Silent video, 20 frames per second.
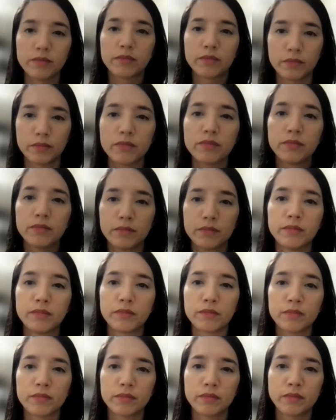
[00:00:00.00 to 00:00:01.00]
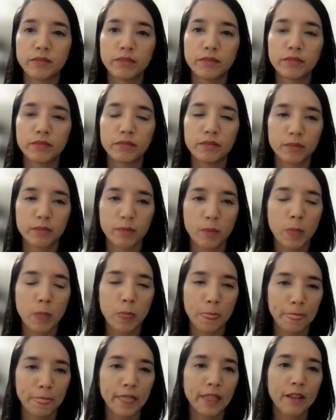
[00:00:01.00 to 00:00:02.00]
this is the point in the interview where
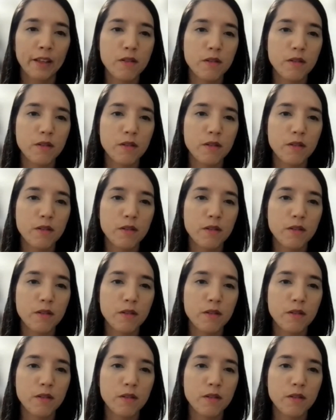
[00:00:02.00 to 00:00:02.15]
I sort